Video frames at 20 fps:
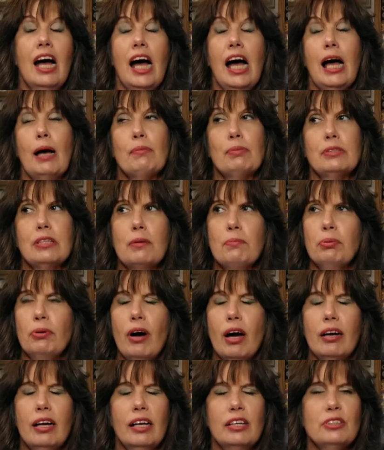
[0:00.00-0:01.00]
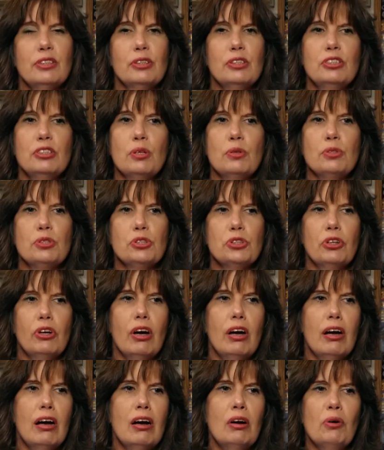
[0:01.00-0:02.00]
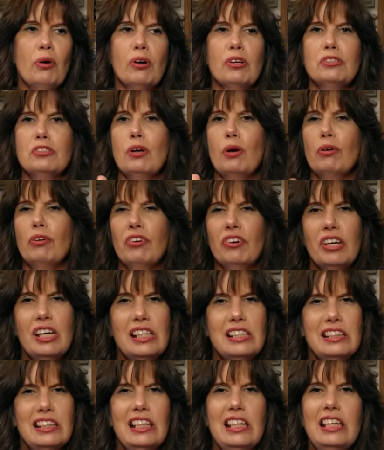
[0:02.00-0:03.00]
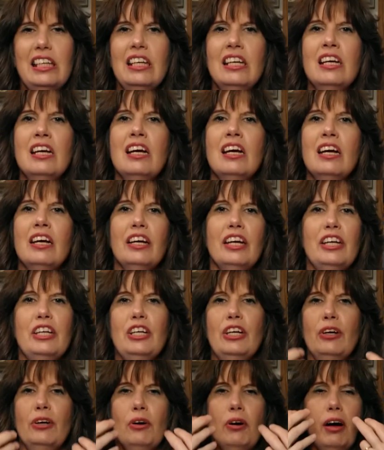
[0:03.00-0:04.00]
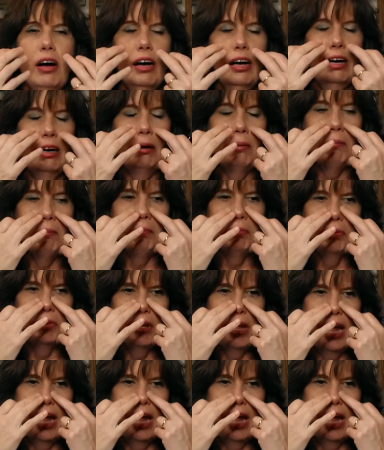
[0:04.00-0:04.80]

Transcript: um, some products are so strong or so greasy you know, um,